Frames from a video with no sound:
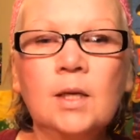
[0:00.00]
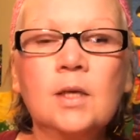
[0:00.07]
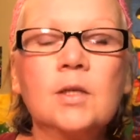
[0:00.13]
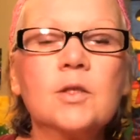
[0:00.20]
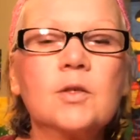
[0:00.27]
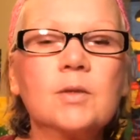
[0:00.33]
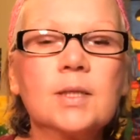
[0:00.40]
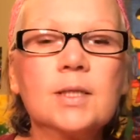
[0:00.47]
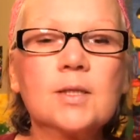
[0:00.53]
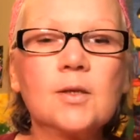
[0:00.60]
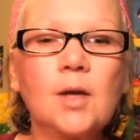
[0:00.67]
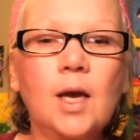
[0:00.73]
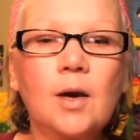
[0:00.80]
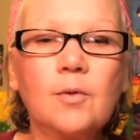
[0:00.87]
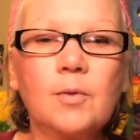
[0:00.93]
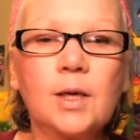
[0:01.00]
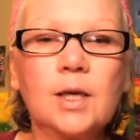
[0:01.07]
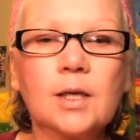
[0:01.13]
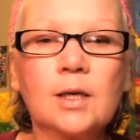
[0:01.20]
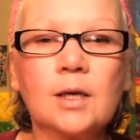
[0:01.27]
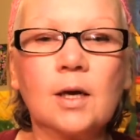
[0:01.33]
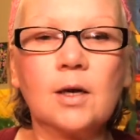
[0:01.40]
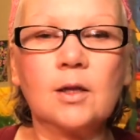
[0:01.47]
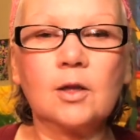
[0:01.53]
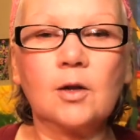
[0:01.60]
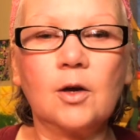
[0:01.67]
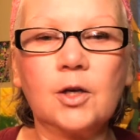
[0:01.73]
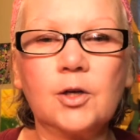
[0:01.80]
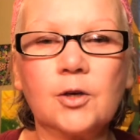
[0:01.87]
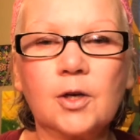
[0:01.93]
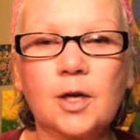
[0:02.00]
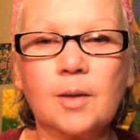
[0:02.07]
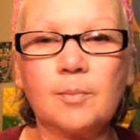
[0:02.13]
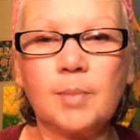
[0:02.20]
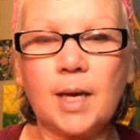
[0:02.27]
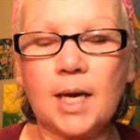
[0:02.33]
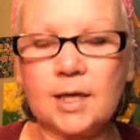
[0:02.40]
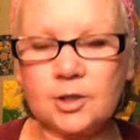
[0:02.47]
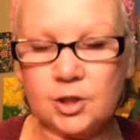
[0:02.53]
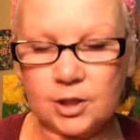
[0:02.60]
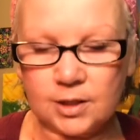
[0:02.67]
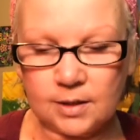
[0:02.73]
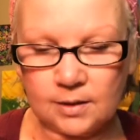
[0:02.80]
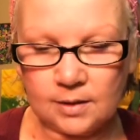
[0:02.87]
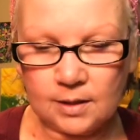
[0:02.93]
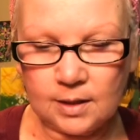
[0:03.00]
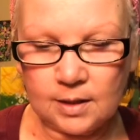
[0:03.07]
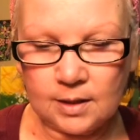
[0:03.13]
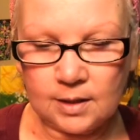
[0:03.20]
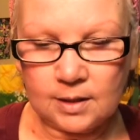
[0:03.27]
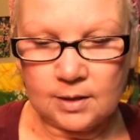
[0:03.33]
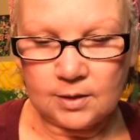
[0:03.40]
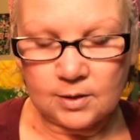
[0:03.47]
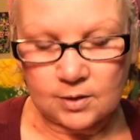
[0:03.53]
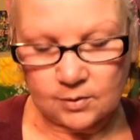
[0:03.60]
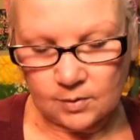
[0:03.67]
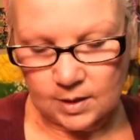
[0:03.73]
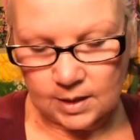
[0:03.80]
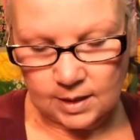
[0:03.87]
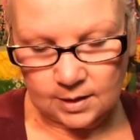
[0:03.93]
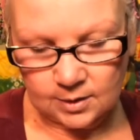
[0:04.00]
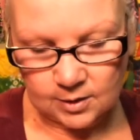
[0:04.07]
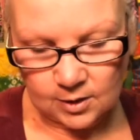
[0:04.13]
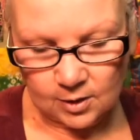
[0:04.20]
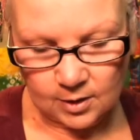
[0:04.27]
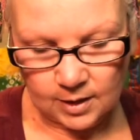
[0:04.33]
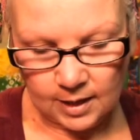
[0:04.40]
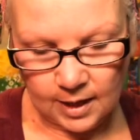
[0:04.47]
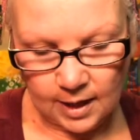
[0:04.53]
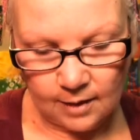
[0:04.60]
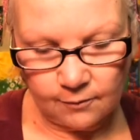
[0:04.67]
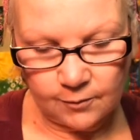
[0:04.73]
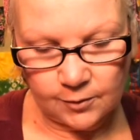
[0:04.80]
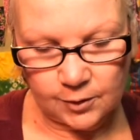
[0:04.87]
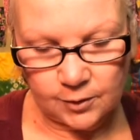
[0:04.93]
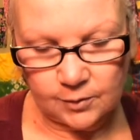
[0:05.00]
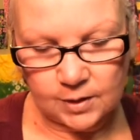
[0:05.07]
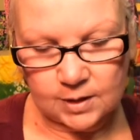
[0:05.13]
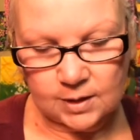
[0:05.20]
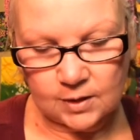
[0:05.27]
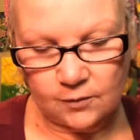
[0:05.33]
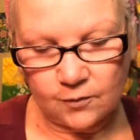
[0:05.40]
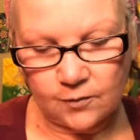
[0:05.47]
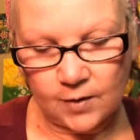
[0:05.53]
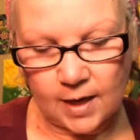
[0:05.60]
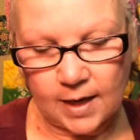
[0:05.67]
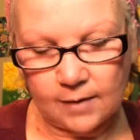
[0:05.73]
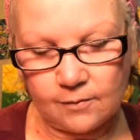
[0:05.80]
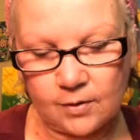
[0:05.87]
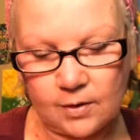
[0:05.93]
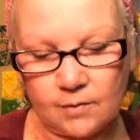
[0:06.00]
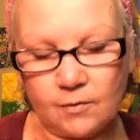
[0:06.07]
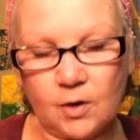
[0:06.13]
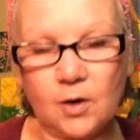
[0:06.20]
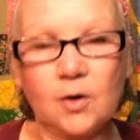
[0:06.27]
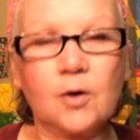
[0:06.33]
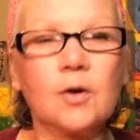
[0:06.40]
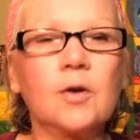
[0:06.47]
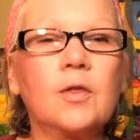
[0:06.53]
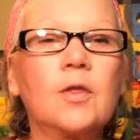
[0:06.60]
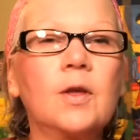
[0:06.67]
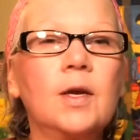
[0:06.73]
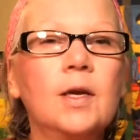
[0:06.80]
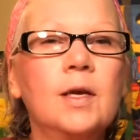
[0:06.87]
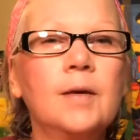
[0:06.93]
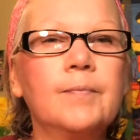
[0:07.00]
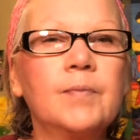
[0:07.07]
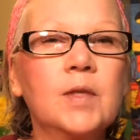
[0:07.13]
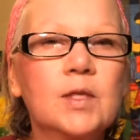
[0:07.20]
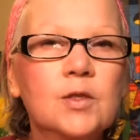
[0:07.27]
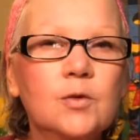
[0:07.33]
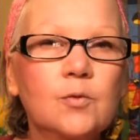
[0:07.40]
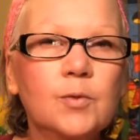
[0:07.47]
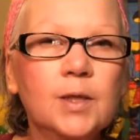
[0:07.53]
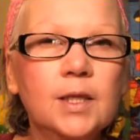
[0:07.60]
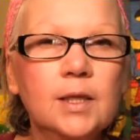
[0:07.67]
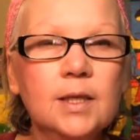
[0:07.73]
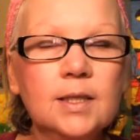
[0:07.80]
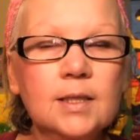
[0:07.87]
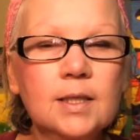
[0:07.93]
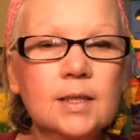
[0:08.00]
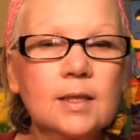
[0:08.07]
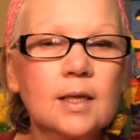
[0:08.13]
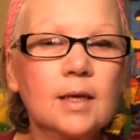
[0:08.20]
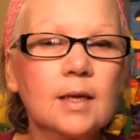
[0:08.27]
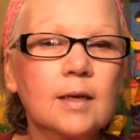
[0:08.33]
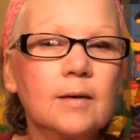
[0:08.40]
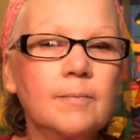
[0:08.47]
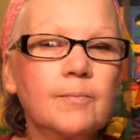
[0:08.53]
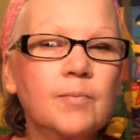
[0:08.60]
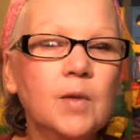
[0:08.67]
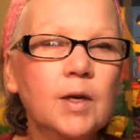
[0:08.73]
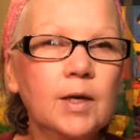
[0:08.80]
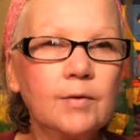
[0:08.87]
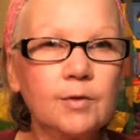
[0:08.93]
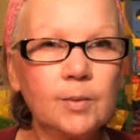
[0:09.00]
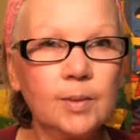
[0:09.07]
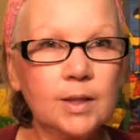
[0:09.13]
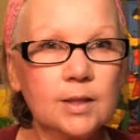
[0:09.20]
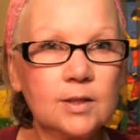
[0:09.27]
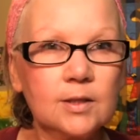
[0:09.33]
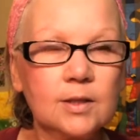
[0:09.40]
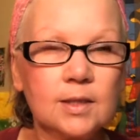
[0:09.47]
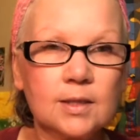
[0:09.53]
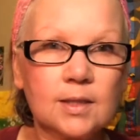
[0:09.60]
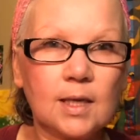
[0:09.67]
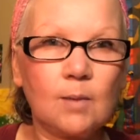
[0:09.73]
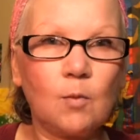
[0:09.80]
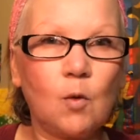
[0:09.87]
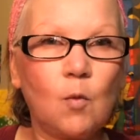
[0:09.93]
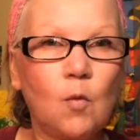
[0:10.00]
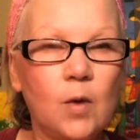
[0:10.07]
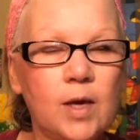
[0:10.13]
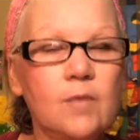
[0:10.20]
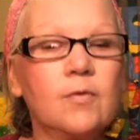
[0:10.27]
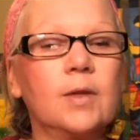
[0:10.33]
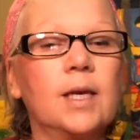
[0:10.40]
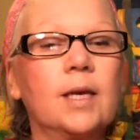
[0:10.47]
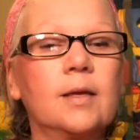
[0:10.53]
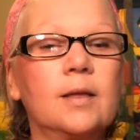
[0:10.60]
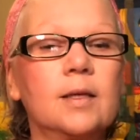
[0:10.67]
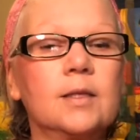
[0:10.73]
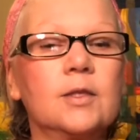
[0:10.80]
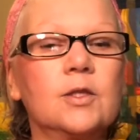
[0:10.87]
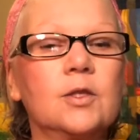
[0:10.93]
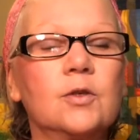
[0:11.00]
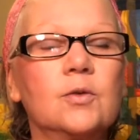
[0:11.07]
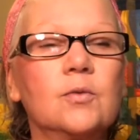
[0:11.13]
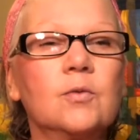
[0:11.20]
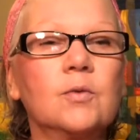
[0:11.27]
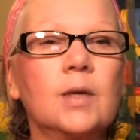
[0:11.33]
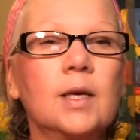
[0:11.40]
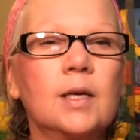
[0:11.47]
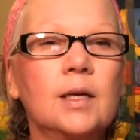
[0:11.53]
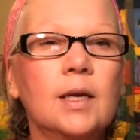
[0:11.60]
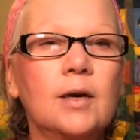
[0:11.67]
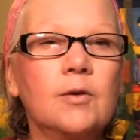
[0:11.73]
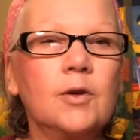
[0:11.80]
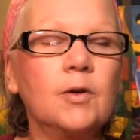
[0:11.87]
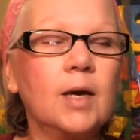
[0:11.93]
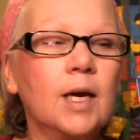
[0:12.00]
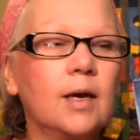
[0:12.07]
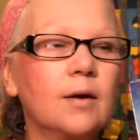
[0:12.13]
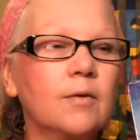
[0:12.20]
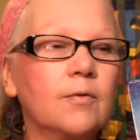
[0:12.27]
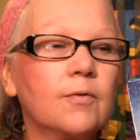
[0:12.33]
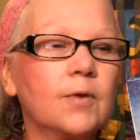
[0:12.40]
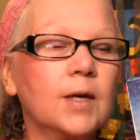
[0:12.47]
So let's see how we can unlock your compassion. So the next card I have for you is the Five of Earth. So realizing that not everybody's on the same wavelength as you, and now you have